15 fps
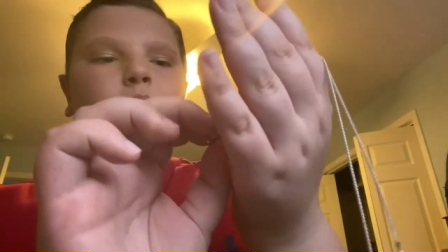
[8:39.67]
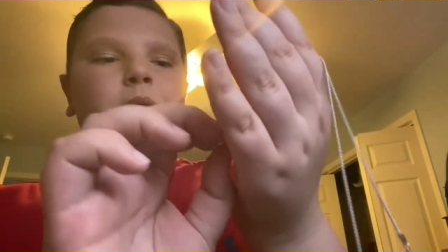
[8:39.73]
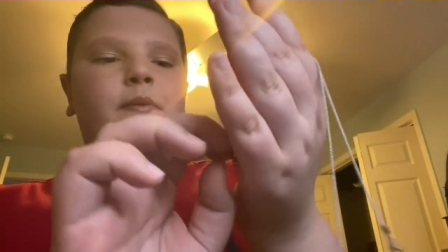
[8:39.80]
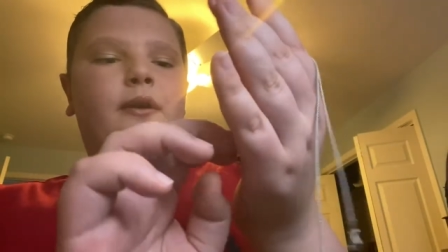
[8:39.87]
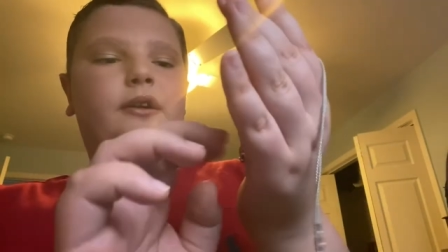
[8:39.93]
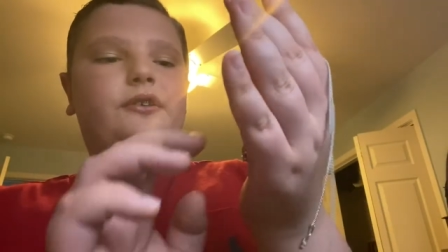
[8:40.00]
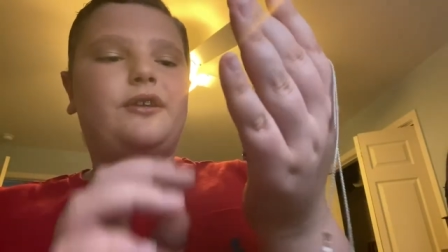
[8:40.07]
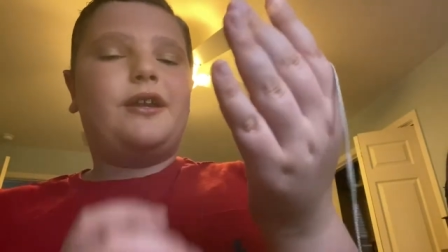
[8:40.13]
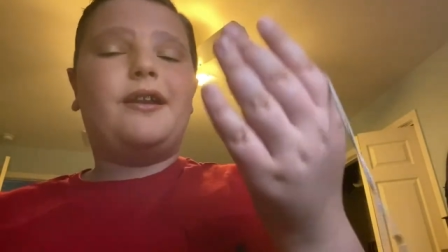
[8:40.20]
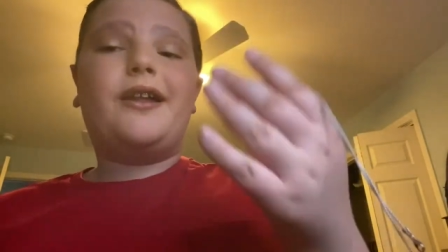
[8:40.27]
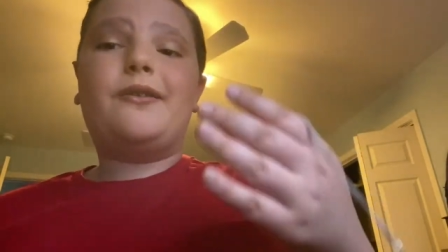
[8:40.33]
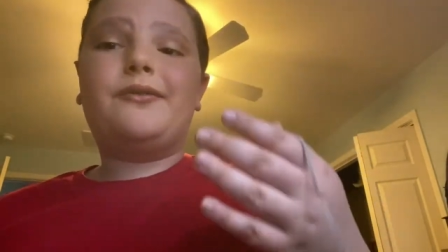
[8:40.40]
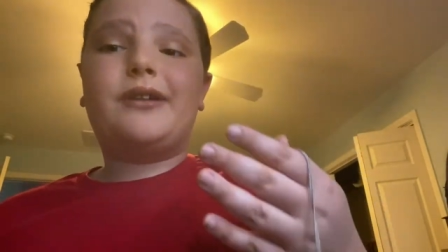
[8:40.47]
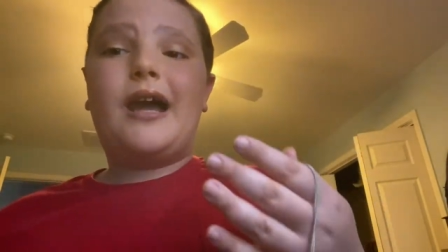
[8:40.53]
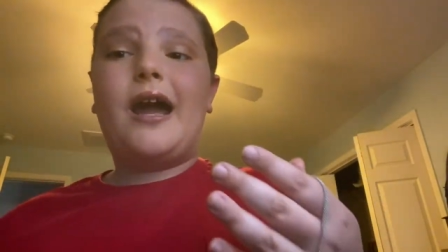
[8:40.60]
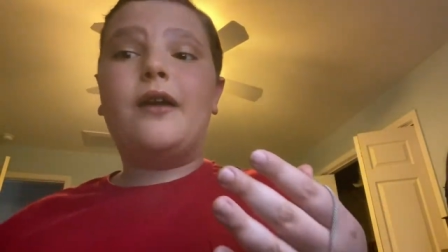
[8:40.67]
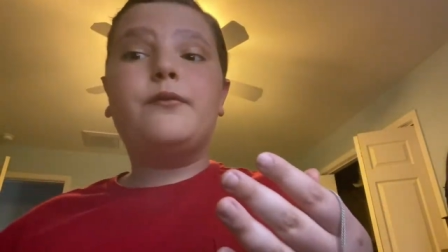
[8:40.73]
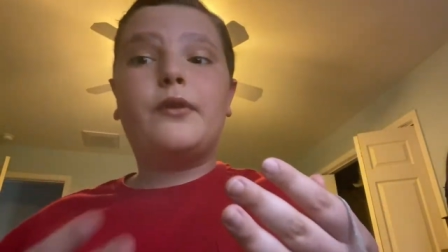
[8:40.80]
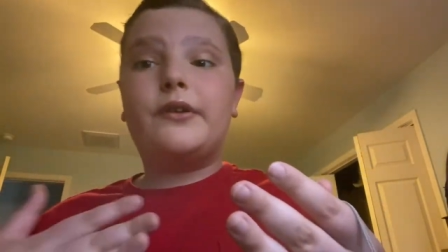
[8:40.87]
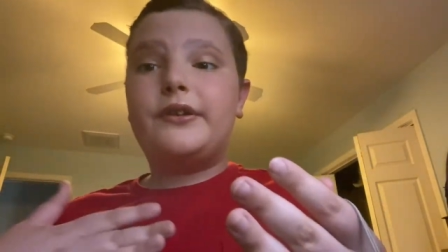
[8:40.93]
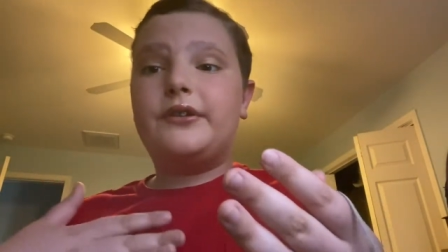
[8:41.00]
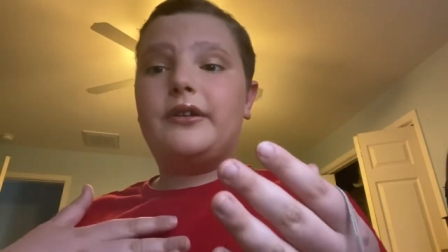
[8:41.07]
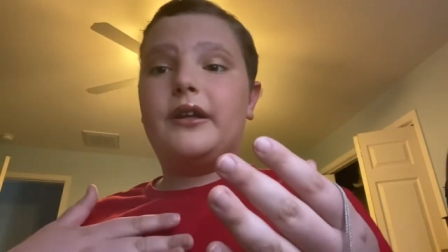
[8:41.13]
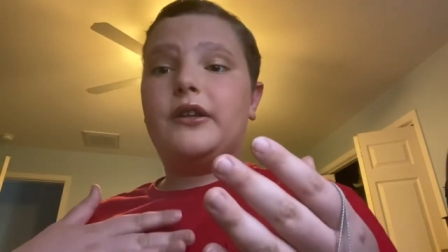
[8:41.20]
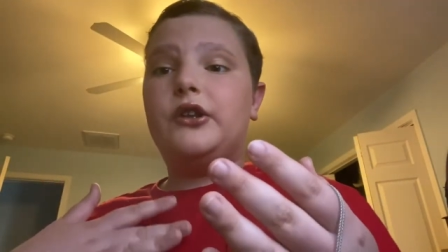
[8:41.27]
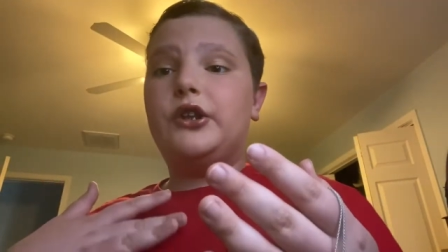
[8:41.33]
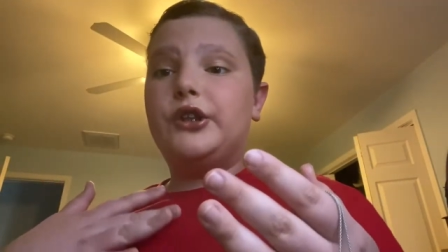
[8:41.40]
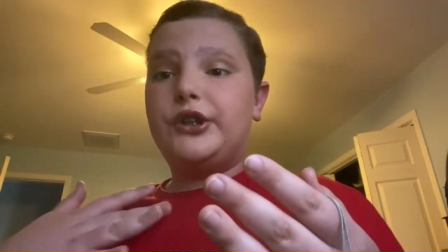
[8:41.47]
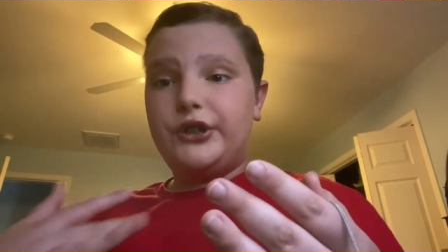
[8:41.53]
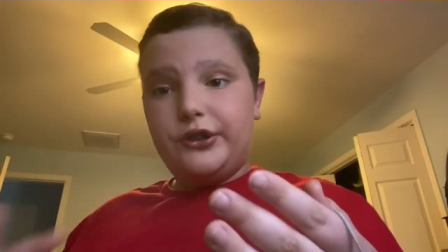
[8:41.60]
bucks and I was I wear this like
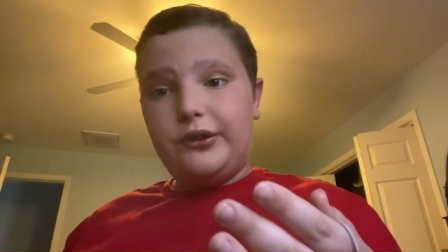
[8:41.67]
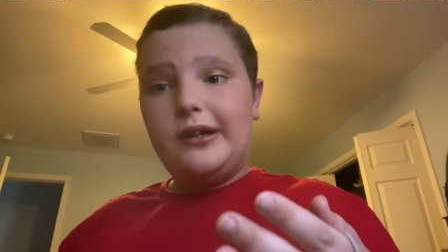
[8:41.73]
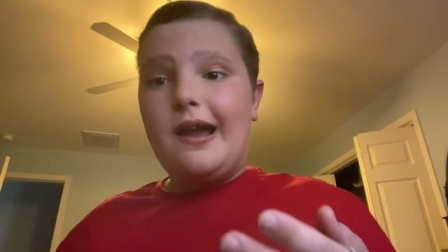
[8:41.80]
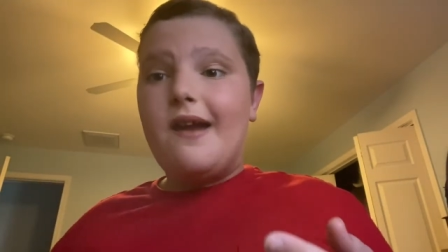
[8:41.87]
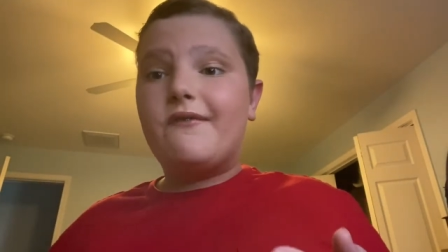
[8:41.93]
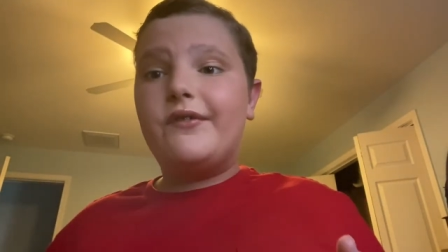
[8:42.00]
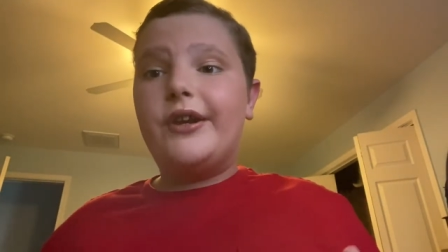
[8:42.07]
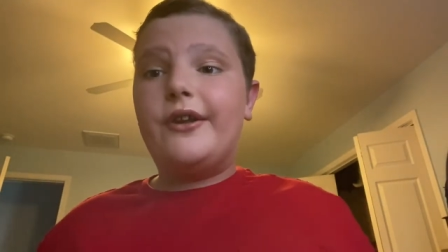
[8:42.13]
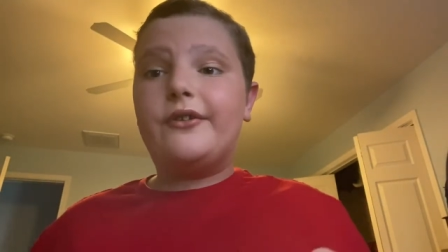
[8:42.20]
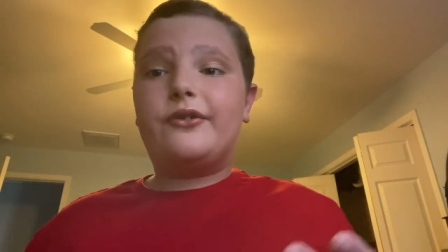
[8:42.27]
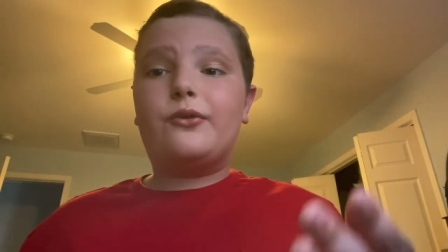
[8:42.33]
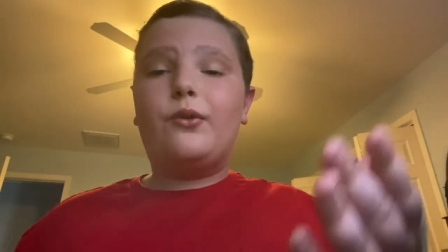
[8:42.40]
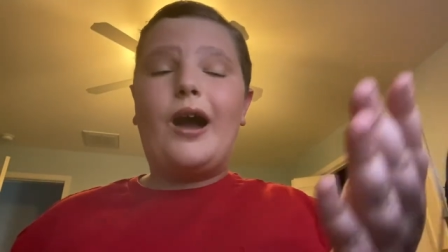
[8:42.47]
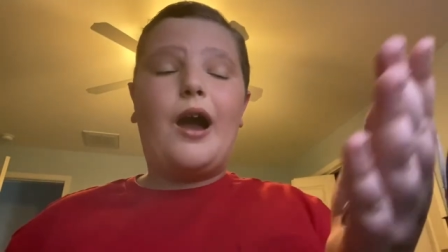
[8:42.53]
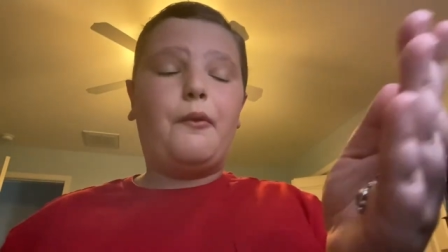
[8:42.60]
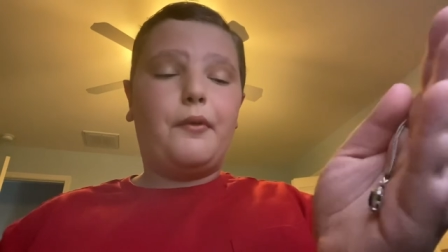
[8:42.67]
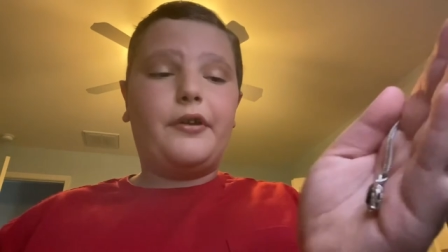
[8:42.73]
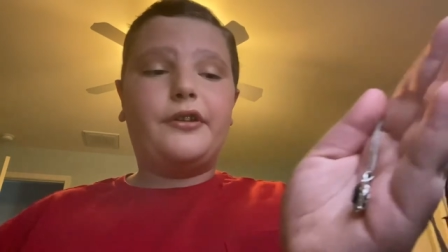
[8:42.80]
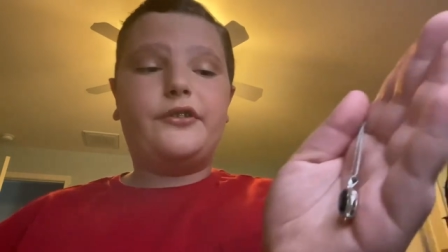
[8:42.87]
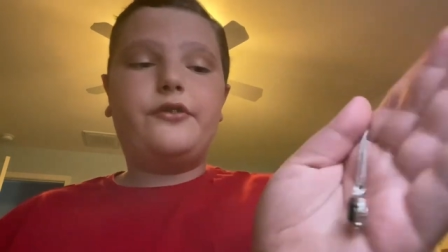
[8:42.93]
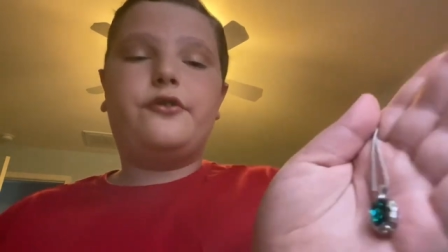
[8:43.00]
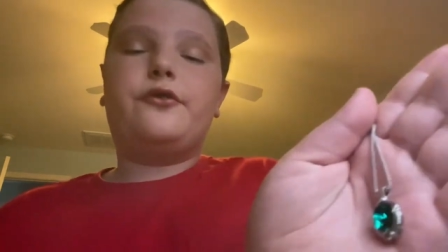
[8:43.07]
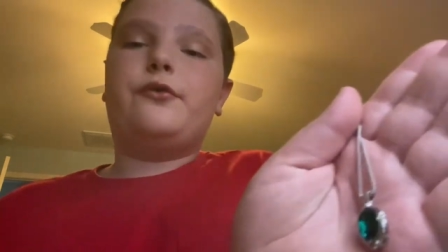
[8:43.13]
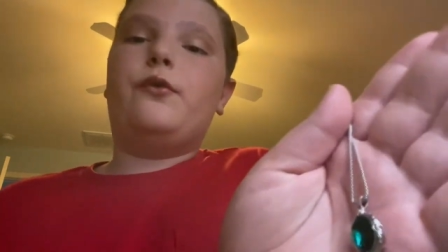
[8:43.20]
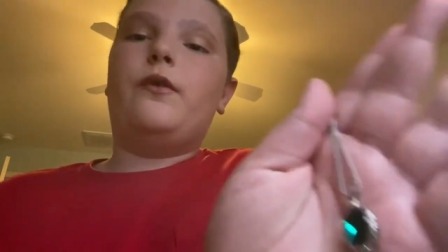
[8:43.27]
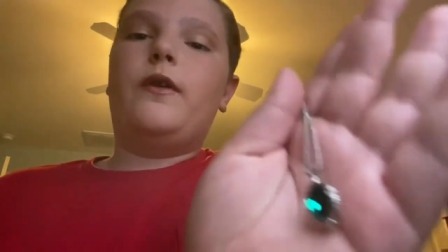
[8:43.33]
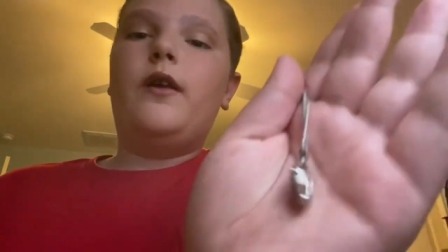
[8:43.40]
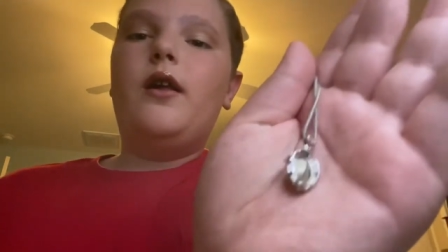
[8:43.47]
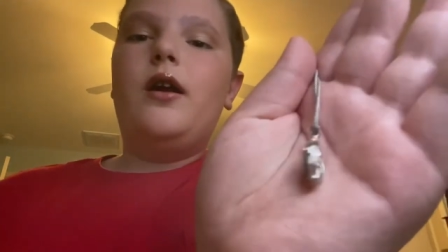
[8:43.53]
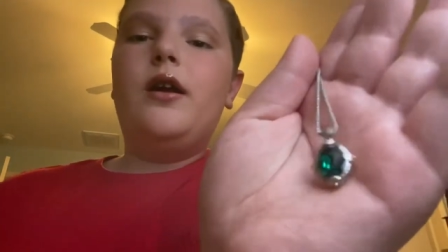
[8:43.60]
literally every day to school. I wear this to school.